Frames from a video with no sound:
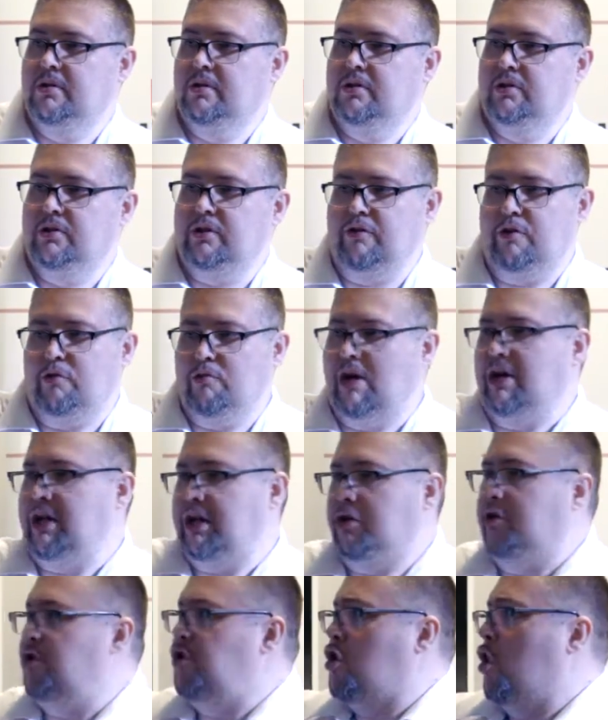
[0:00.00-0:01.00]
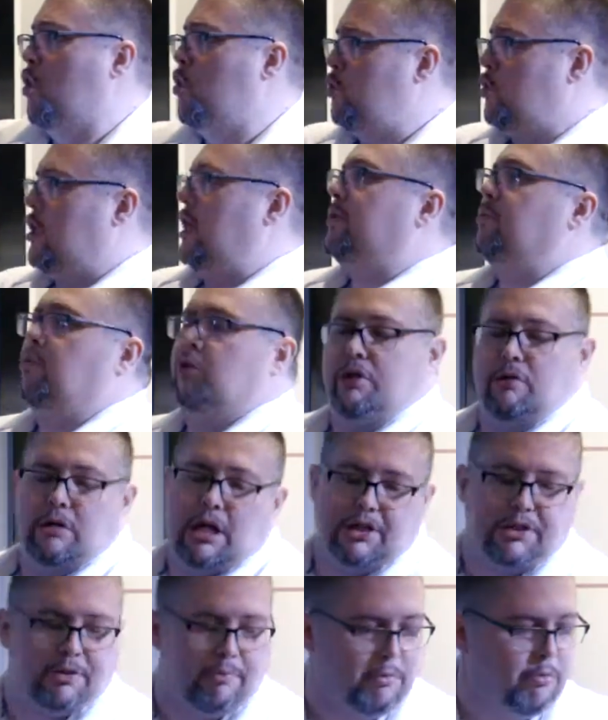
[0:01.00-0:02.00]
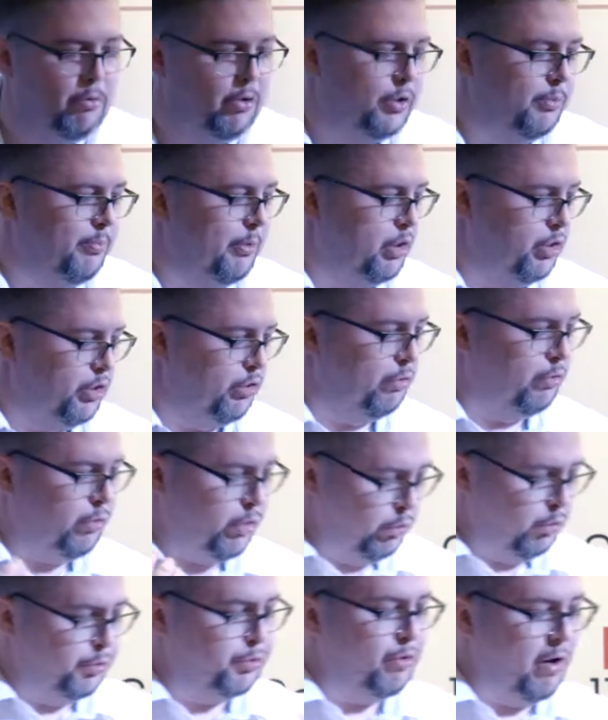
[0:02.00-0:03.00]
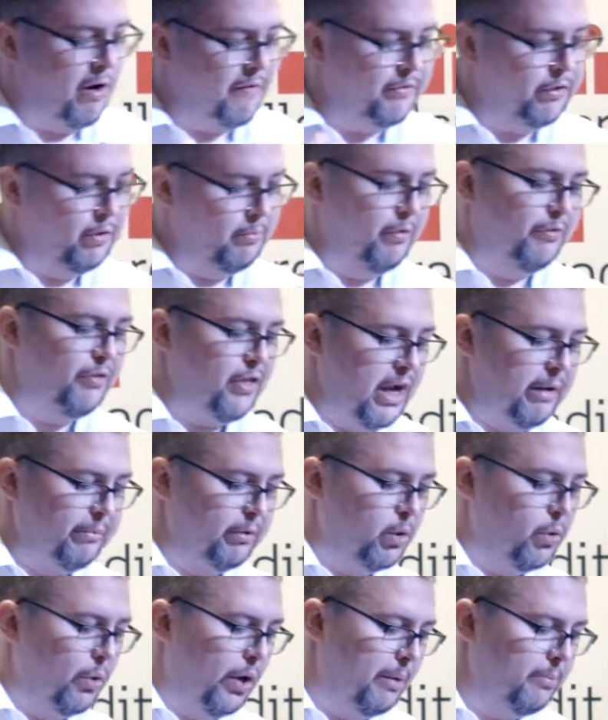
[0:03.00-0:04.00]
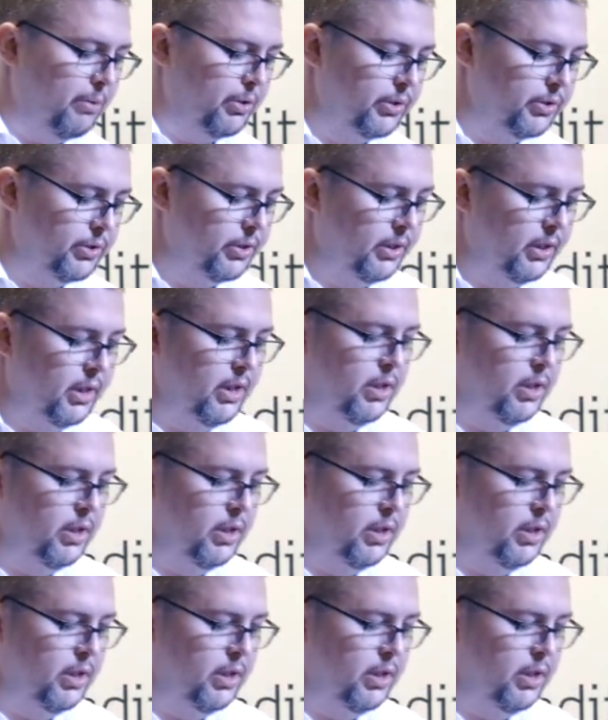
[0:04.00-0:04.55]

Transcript: So if you run it, you know that's what your customer wants because you're, you're driving them off their requirements.